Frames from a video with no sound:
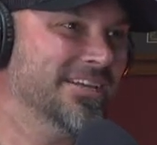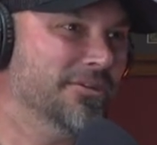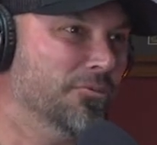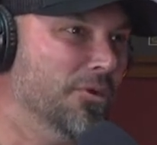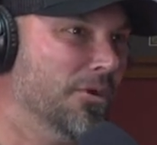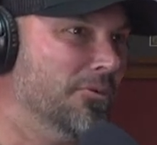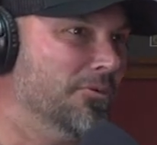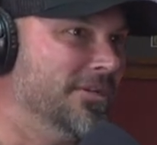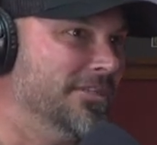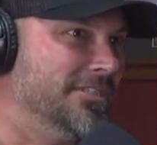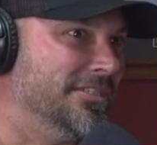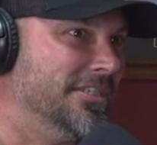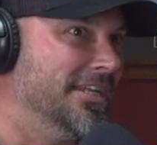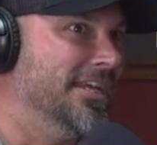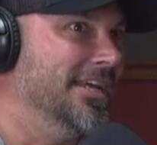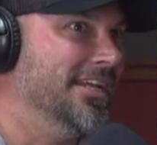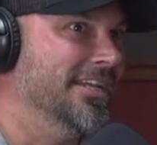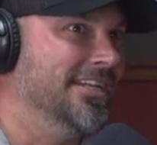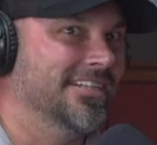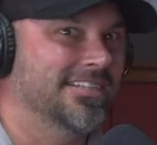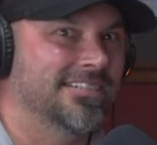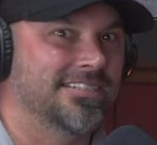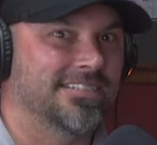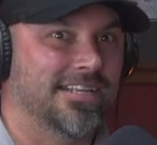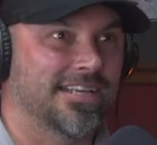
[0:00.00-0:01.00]
What was that?
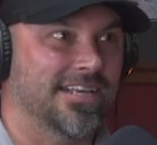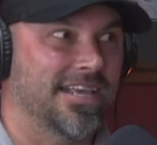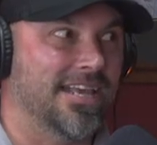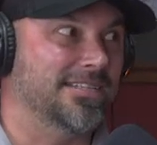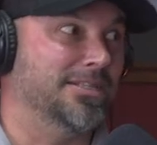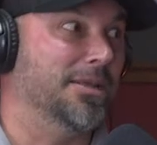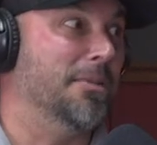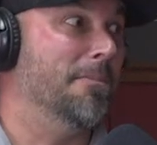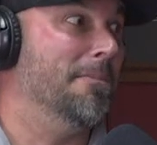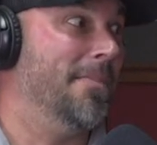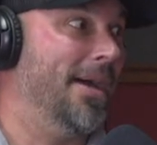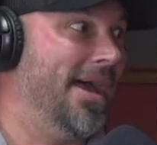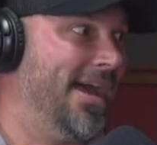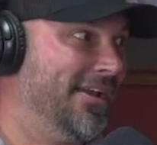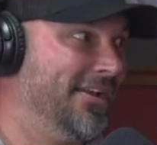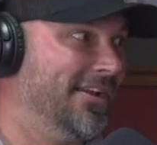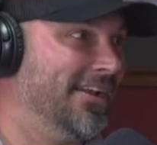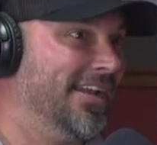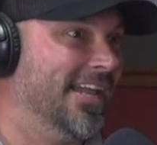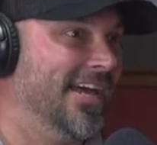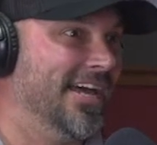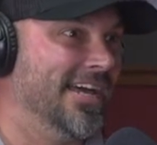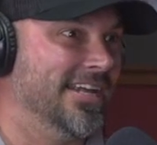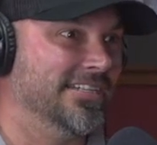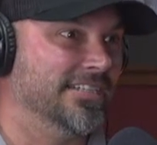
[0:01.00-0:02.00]
It's like, that's a mountain
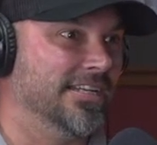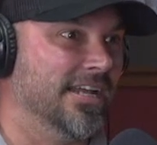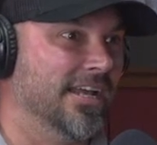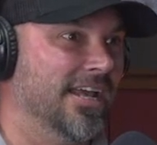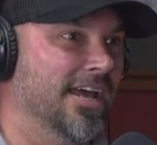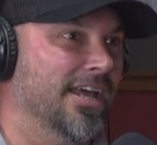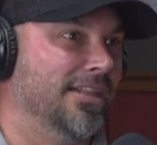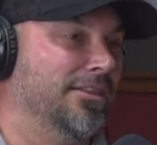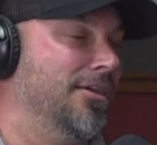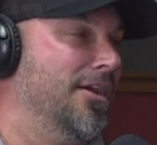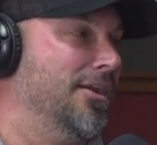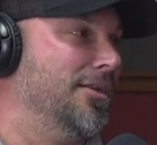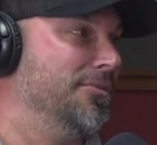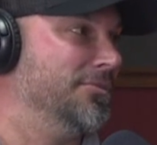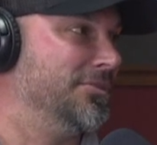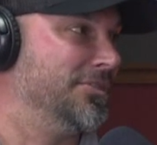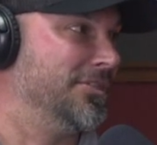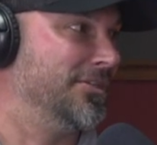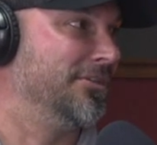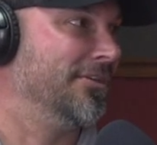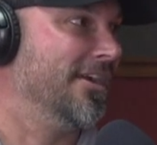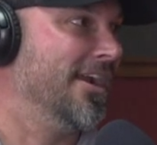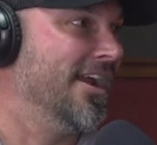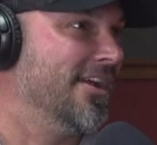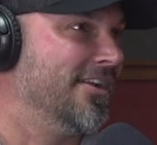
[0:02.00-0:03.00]
lion. He's like, I thought it was
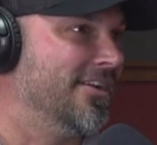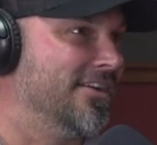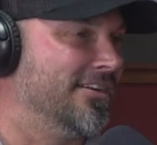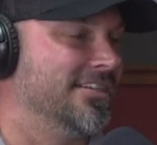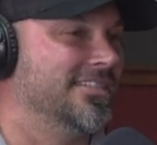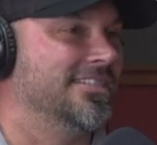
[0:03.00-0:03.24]
a groundhog.